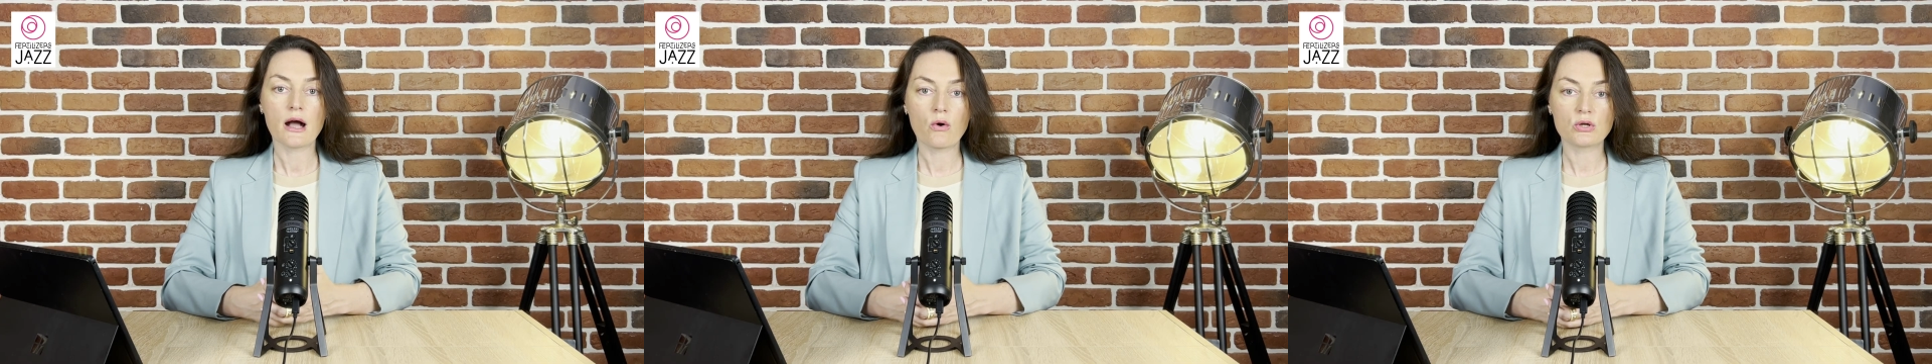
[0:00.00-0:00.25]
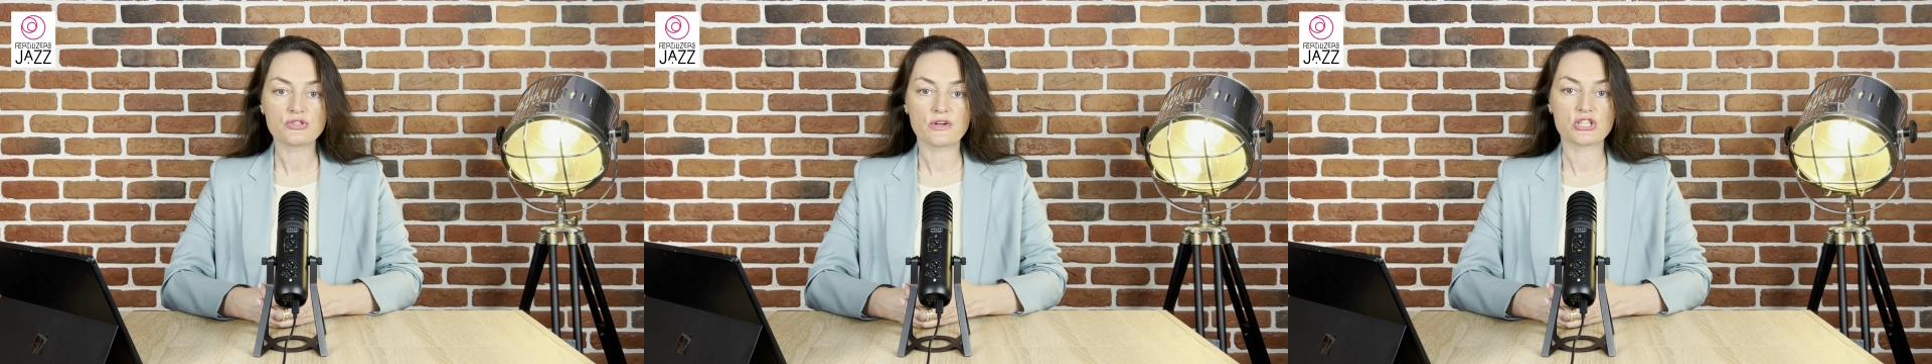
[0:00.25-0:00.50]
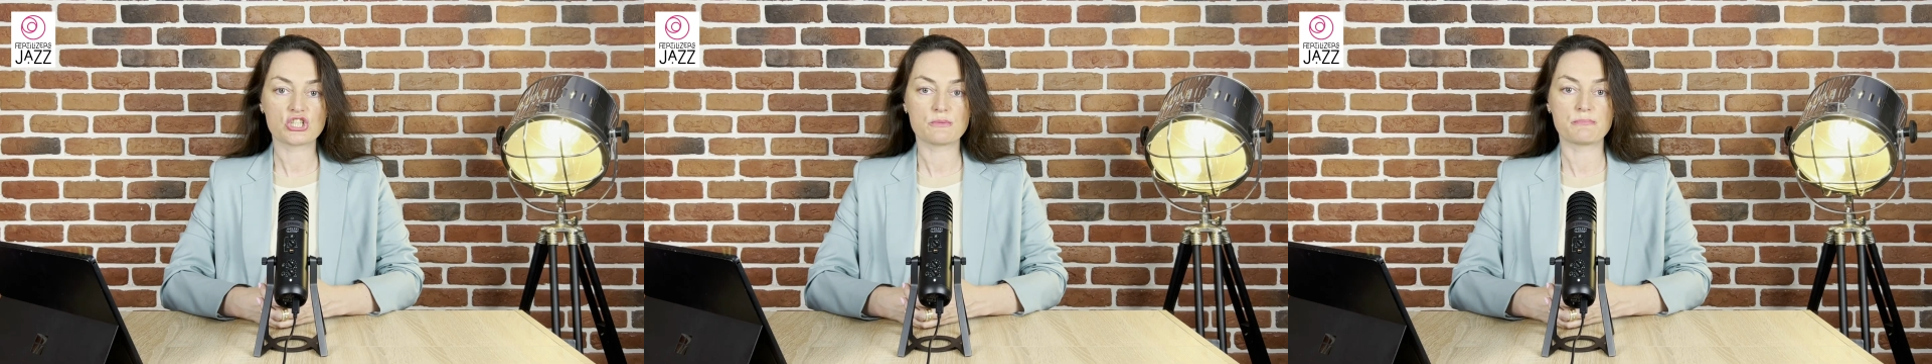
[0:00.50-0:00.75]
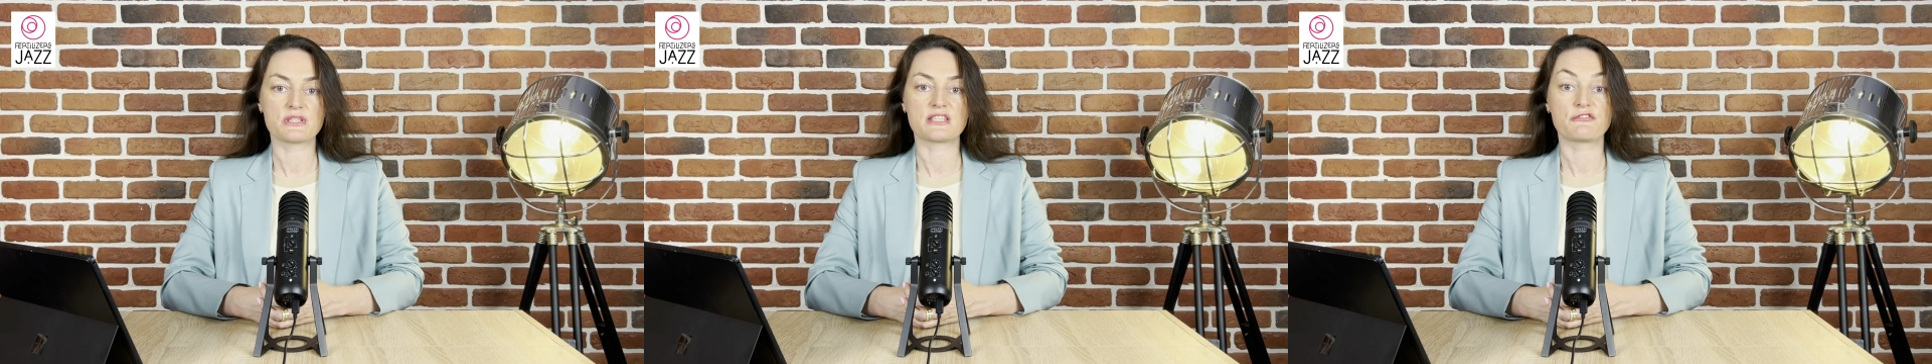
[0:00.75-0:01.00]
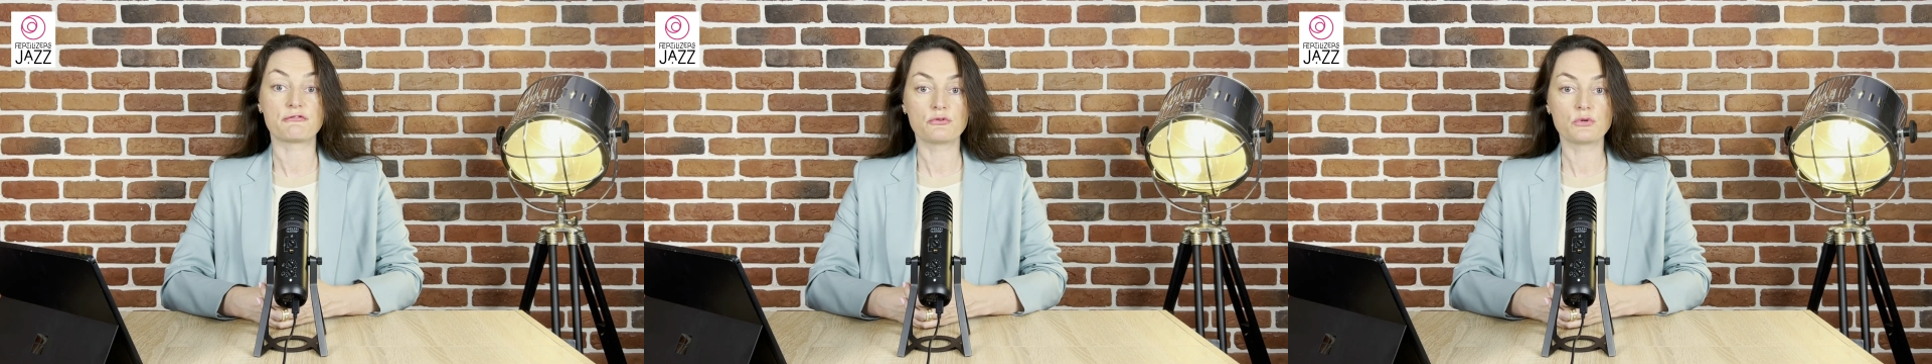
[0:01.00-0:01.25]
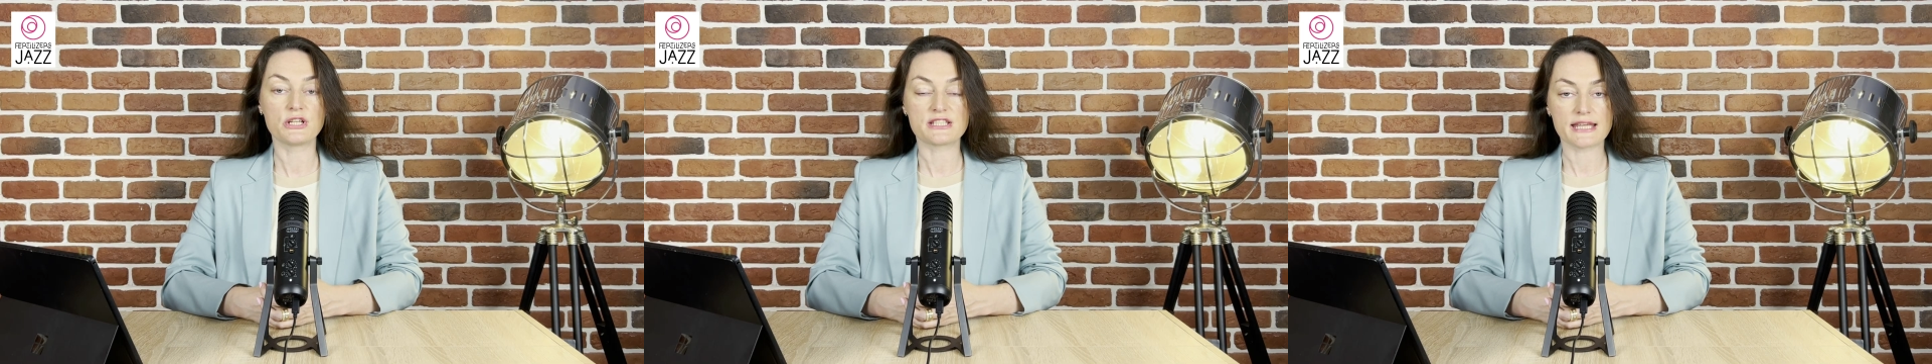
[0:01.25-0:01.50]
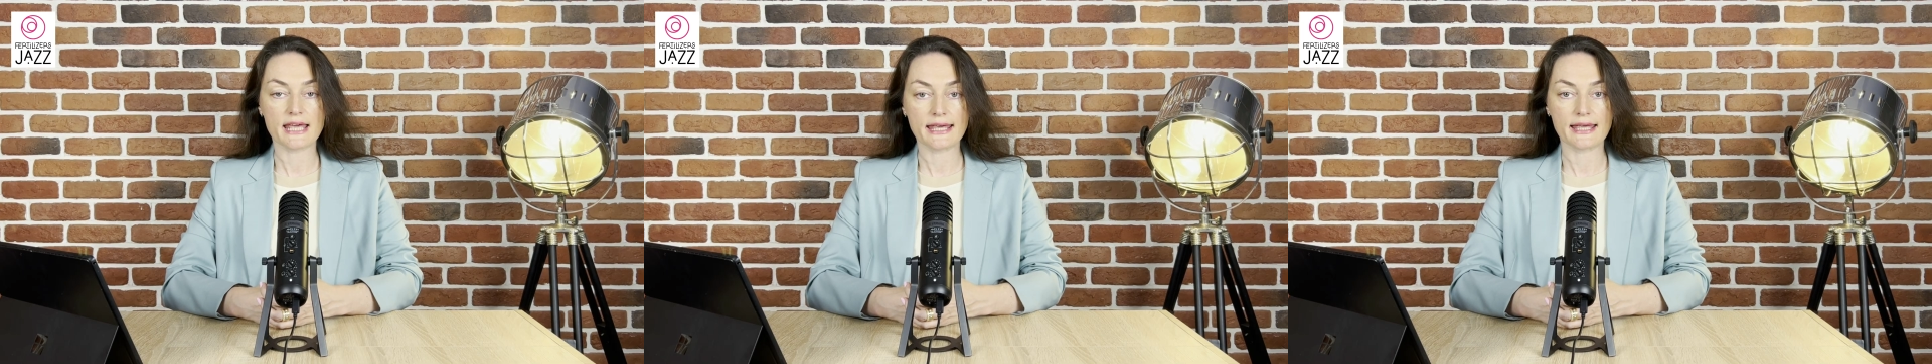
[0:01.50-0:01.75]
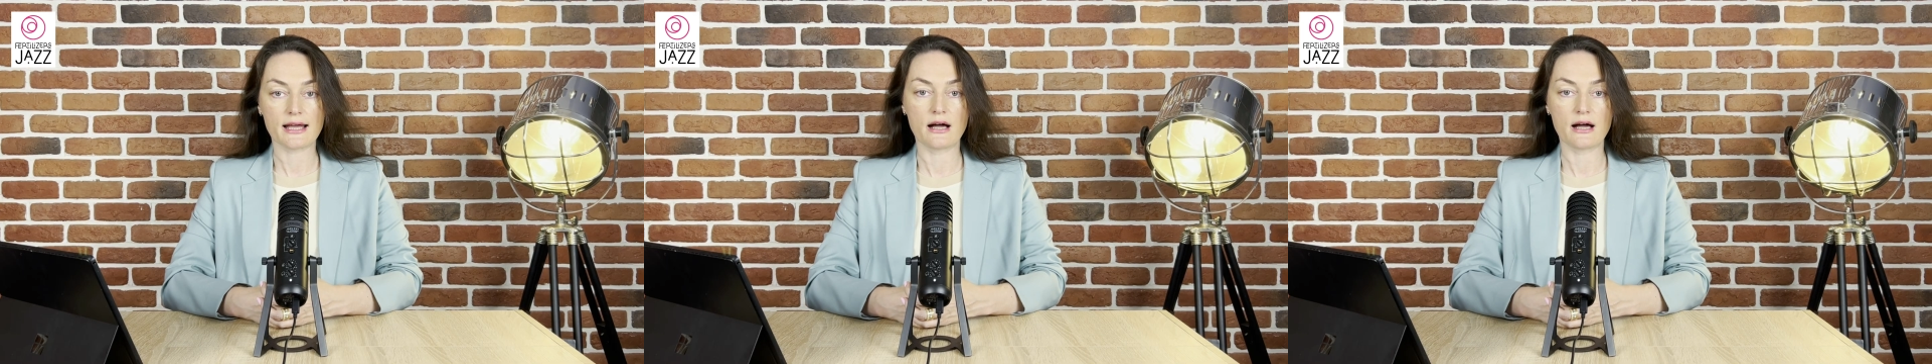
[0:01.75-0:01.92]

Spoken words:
Contract shipments are fully taking